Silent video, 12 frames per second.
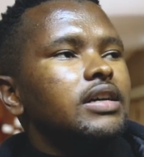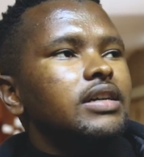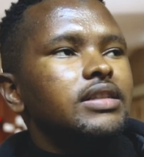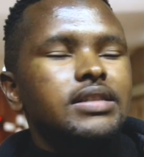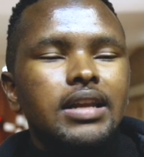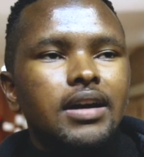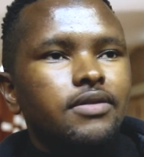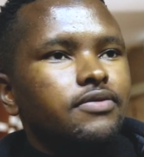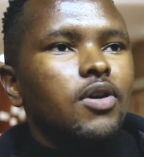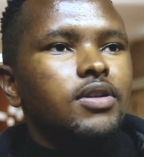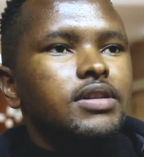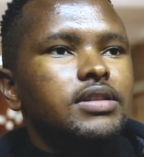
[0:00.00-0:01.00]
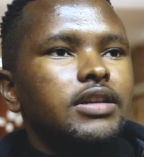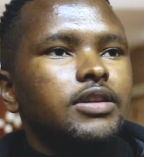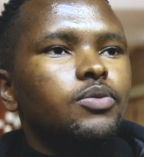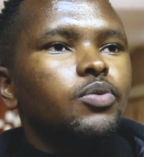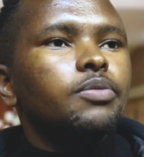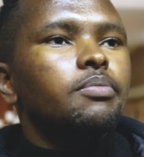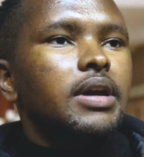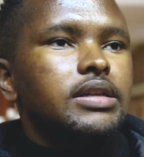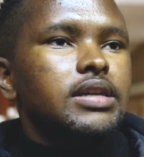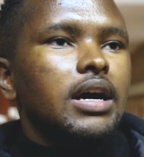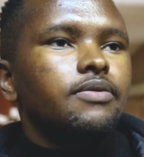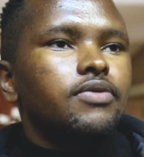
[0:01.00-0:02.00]
It's love, honestly. We make
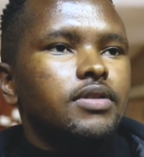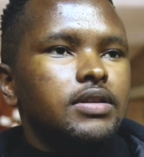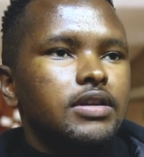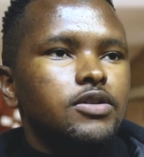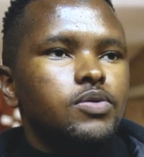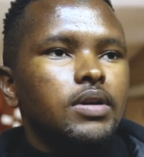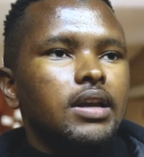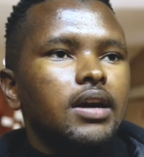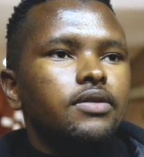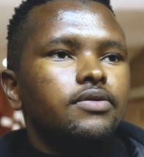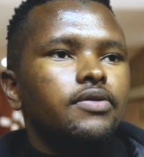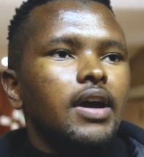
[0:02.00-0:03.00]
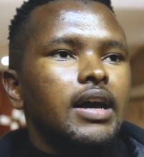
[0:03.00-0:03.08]
time for the things we love,